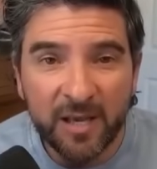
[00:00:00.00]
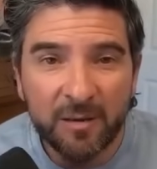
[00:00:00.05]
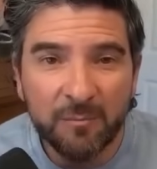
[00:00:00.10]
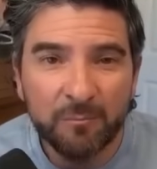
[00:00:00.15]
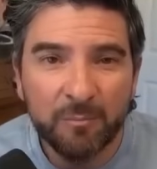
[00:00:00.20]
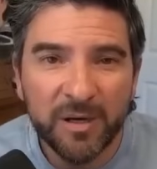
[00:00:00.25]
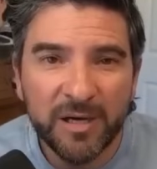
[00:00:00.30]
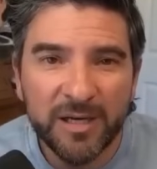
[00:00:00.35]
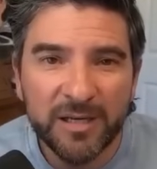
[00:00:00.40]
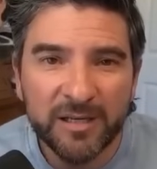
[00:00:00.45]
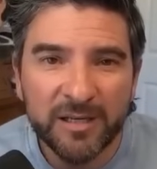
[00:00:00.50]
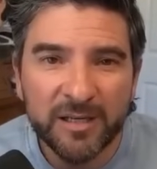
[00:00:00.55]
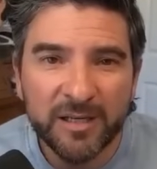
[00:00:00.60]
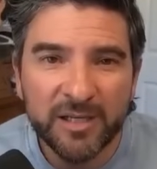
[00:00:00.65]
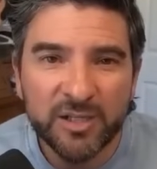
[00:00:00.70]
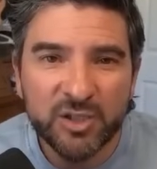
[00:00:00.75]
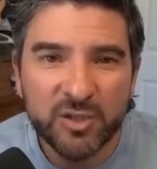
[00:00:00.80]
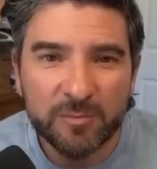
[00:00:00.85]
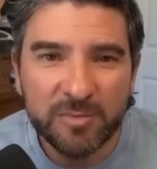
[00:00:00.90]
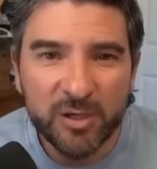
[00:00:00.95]
but
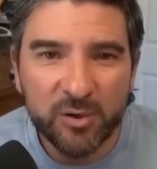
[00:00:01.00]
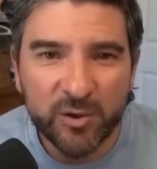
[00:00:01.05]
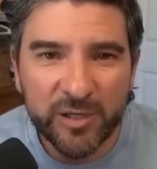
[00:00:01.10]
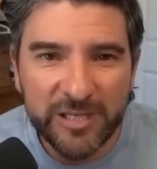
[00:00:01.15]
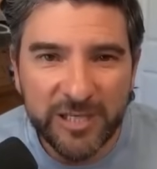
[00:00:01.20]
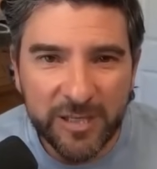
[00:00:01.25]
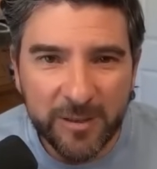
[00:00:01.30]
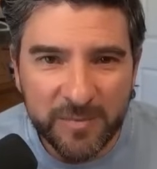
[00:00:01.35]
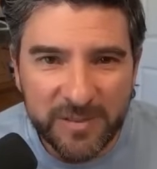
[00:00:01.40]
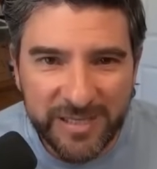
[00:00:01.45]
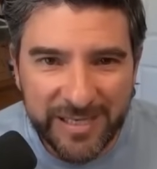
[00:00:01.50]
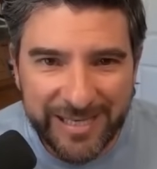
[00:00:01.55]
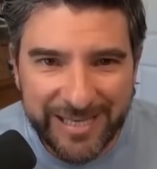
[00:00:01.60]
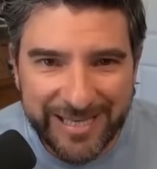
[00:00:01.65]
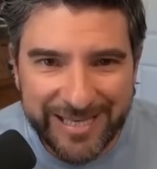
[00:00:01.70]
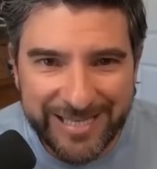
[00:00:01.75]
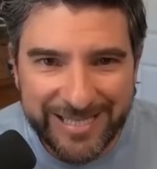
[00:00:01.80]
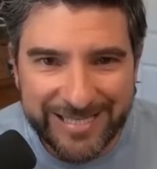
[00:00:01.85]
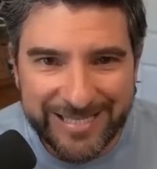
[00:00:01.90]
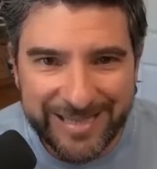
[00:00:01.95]
Jahmyr Gibbs
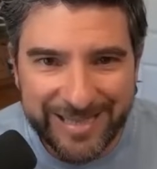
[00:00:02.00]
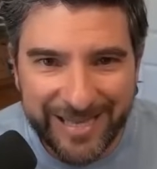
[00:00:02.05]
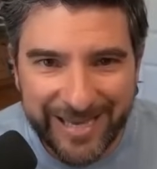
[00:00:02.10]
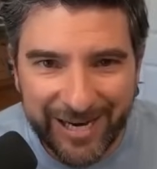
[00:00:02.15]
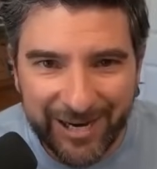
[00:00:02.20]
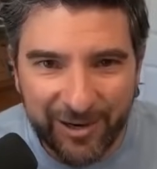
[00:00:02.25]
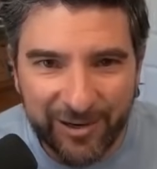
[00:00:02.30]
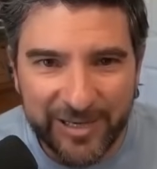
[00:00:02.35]
is there.